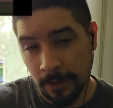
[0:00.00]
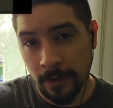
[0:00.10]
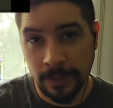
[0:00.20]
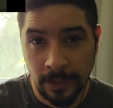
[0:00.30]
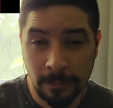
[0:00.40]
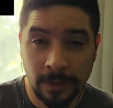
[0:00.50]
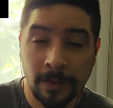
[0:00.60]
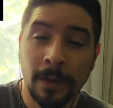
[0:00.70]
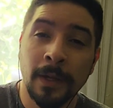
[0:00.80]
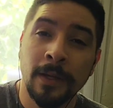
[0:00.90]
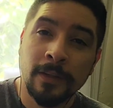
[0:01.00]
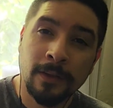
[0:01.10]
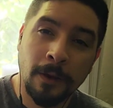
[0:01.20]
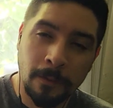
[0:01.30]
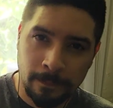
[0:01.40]
called Inhumans.
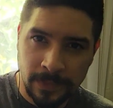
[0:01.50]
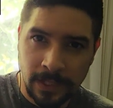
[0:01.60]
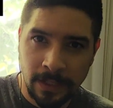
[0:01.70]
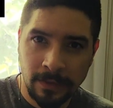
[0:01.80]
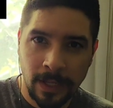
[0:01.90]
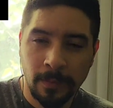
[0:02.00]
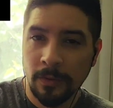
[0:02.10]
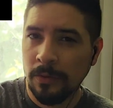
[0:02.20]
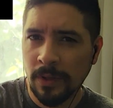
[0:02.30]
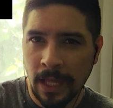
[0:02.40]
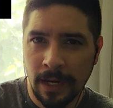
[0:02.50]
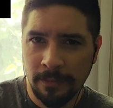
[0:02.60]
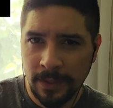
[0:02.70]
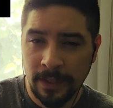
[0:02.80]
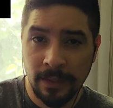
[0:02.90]
So he's able to do a lot
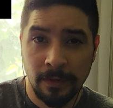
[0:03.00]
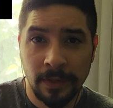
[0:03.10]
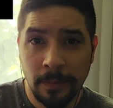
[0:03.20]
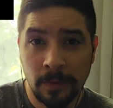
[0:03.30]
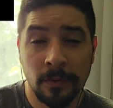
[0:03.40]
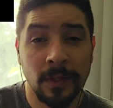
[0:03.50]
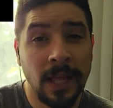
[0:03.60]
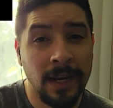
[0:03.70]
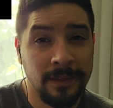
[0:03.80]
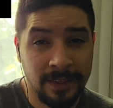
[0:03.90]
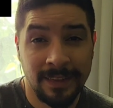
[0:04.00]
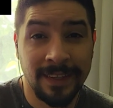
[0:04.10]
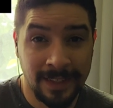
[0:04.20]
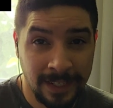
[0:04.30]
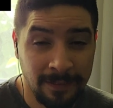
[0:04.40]
of things, and he was able to do a lot of things
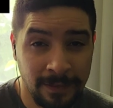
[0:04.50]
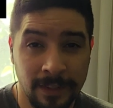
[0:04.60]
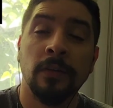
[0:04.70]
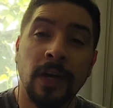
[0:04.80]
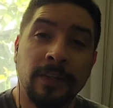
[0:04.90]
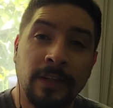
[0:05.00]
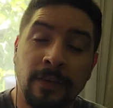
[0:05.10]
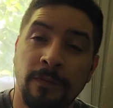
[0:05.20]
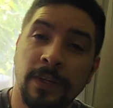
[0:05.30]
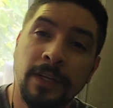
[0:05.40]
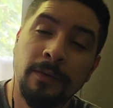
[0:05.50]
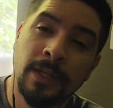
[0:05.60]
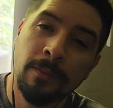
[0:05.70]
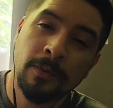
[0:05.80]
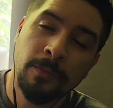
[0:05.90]
as an infant. So as an infant, he was
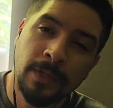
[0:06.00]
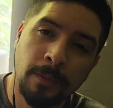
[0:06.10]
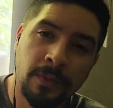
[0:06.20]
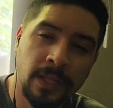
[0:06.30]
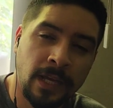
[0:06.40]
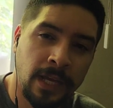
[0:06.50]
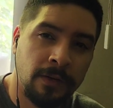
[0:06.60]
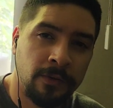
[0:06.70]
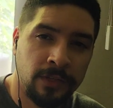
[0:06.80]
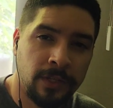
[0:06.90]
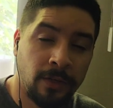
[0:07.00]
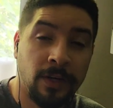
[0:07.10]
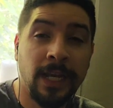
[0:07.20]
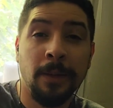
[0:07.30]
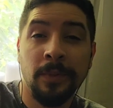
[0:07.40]
able to manipulate energy,
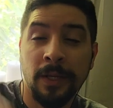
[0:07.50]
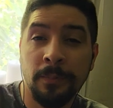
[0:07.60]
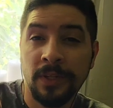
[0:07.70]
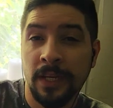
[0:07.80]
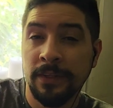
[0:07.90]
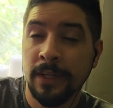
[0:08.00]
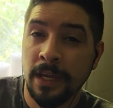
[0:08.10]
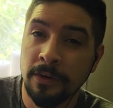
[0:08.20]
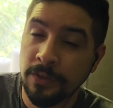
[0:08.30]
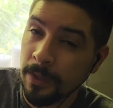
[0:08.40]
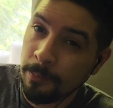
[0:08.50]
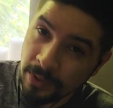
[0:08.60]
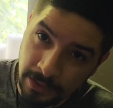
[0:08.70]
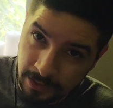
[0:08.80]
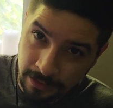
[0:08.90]
or he had manipulation energy
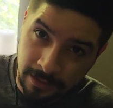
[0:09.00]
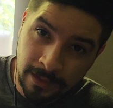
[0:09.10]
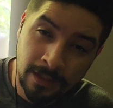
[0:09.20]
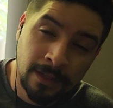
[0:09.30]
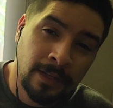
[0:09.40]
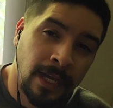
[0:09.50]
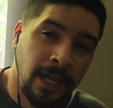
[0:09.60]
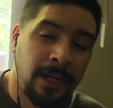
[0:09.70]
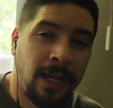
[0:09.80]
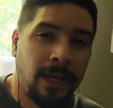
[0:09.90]
abilities. And,